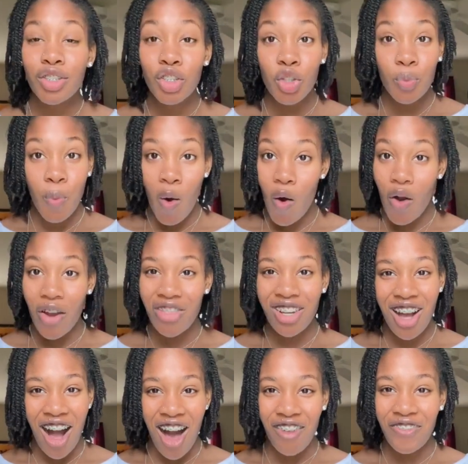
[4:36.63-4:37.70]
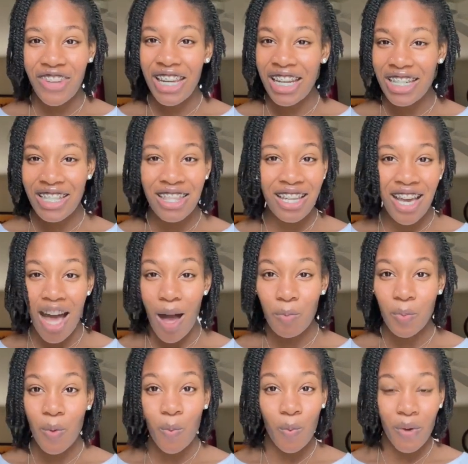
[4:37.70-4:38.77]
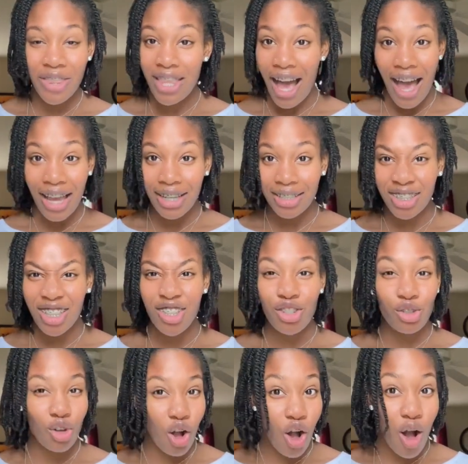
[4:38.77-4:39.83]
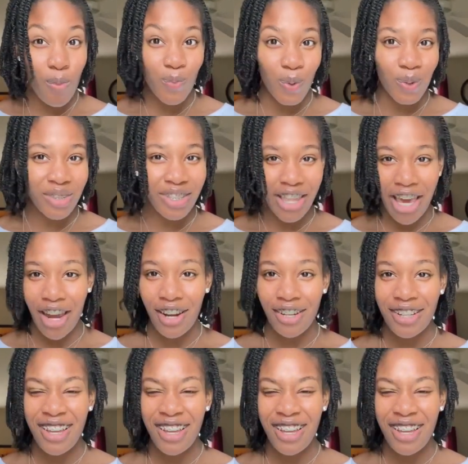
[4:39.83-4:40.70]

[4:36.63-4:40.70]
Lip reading: you pour the coffee into the cup with the ice, you're almost there.